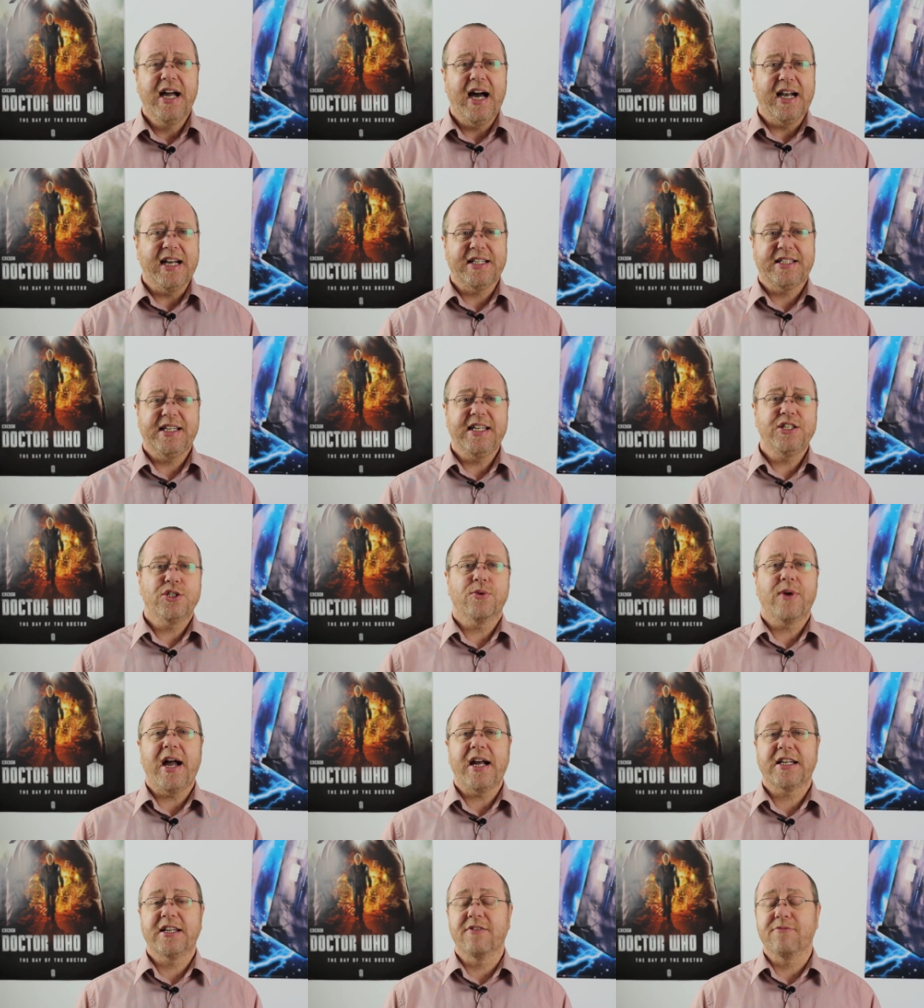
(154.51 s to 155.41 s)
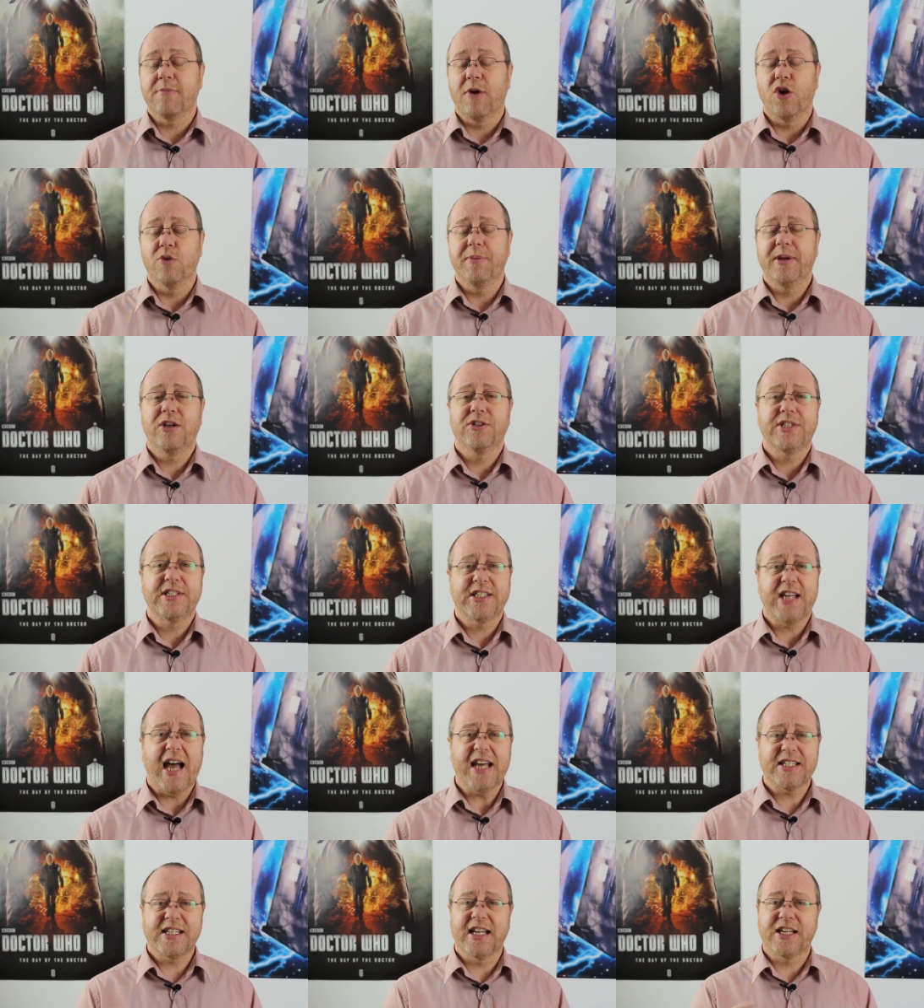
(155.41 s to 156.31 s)
And it's the interactive mode because it
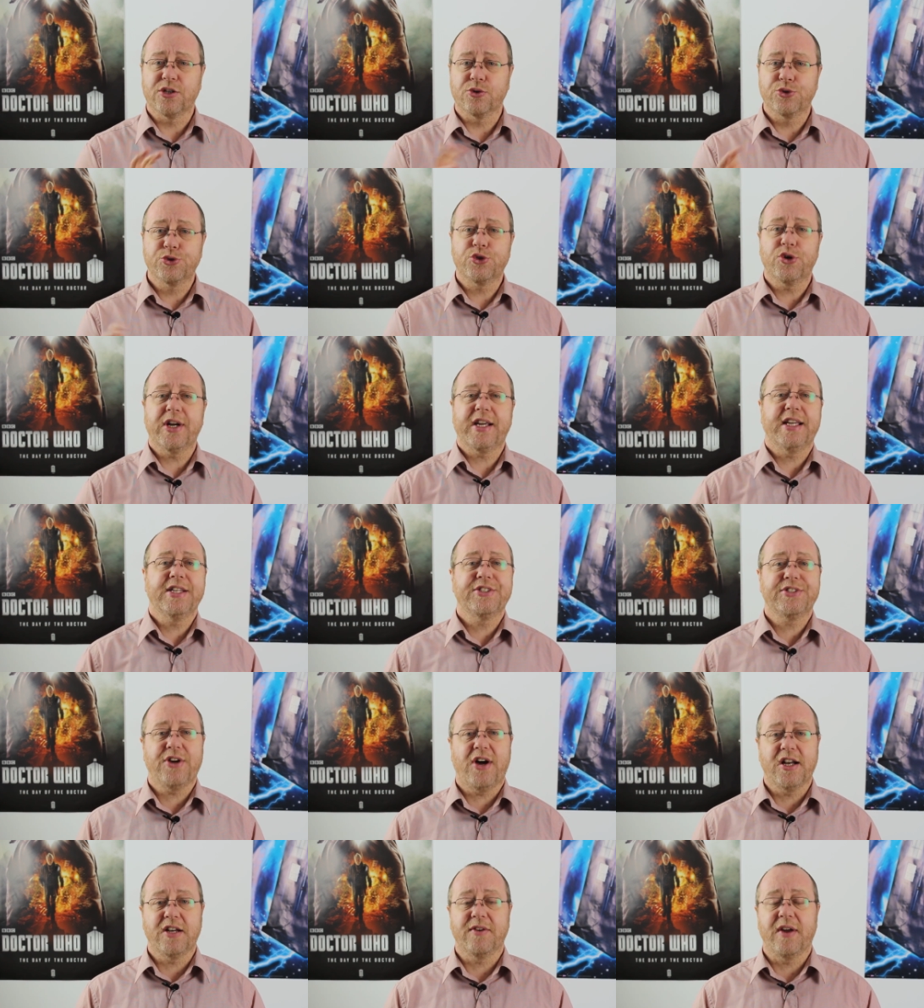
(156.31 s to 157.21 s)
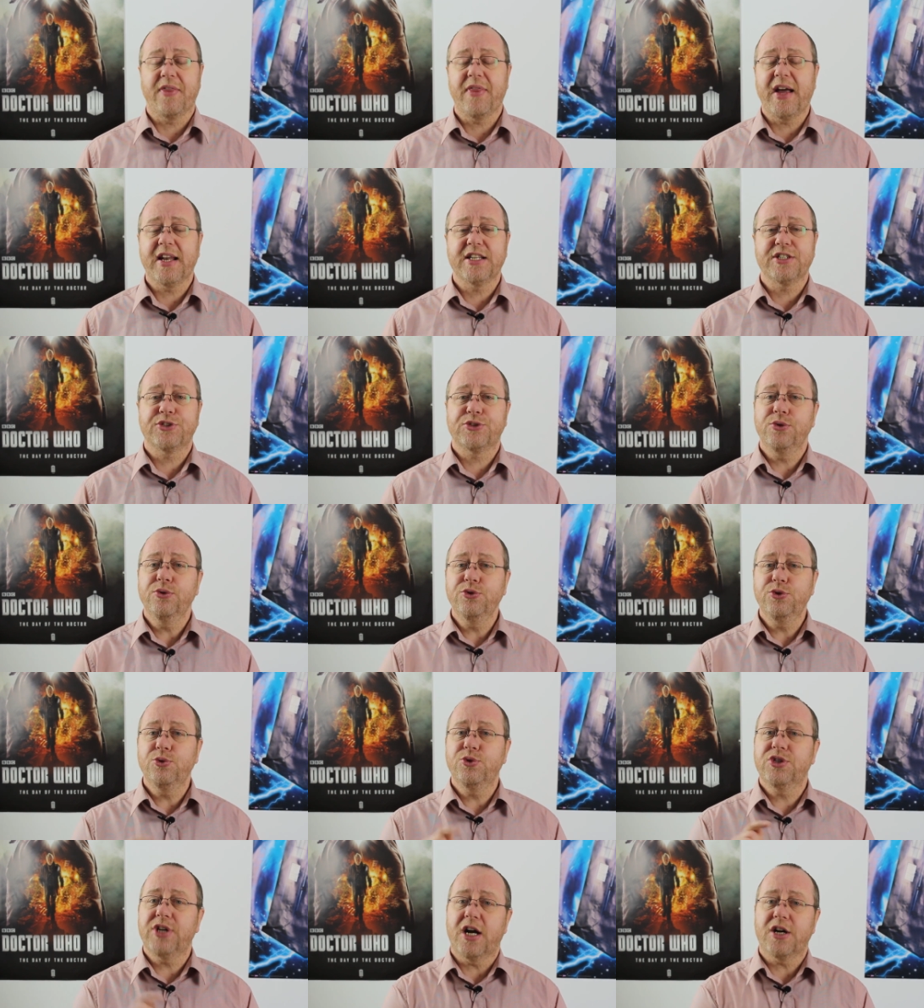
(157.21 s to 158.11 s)
has a little trick inside of it, and that is as soon as
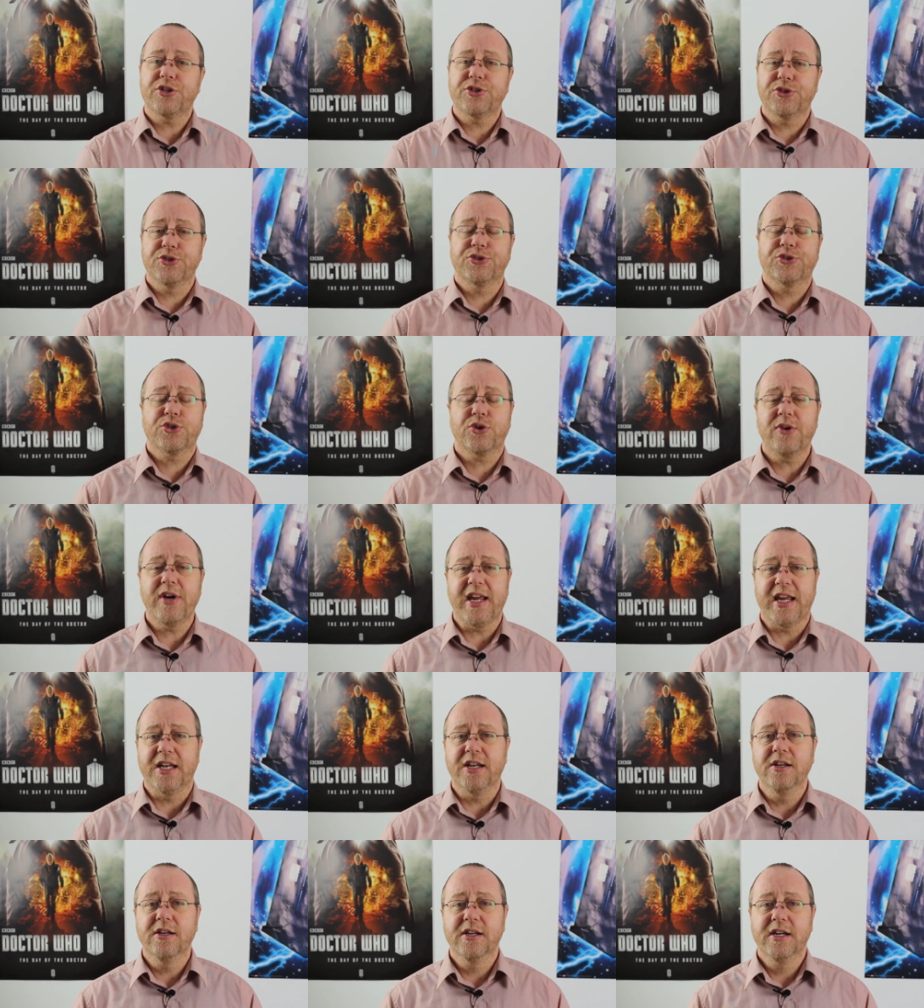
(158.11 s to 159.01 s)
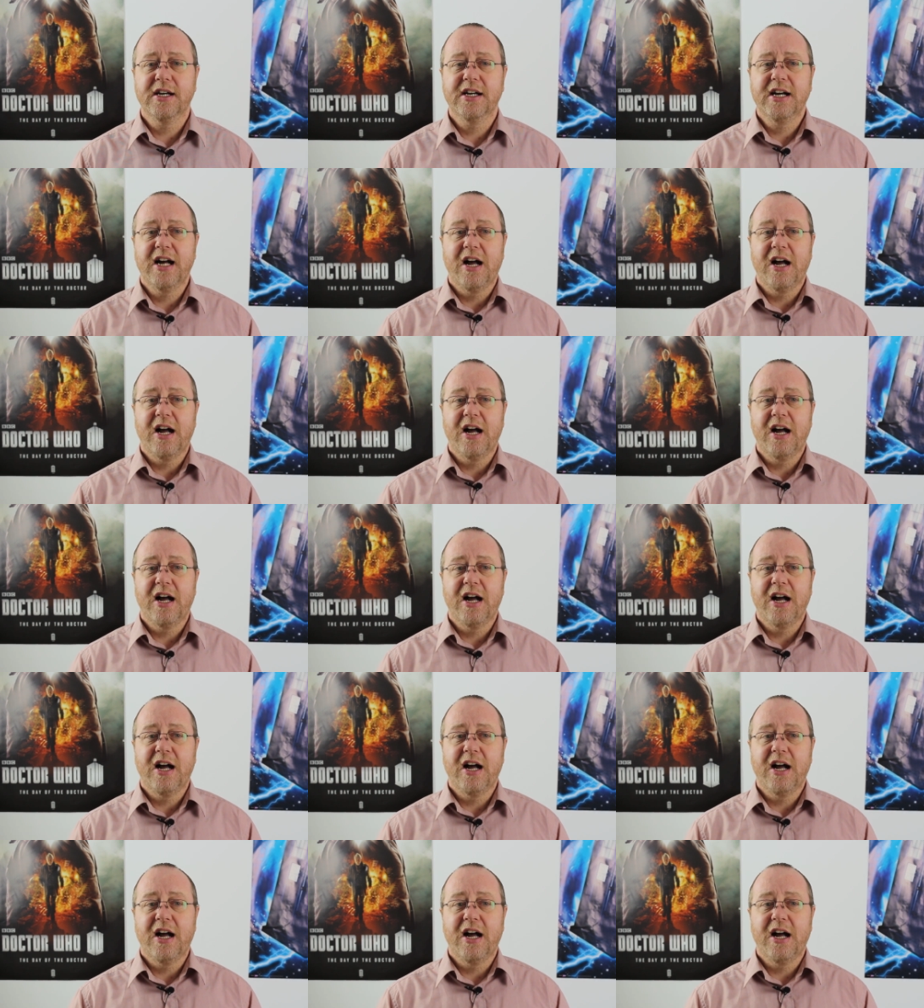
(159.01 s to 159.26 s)
you touch the screen,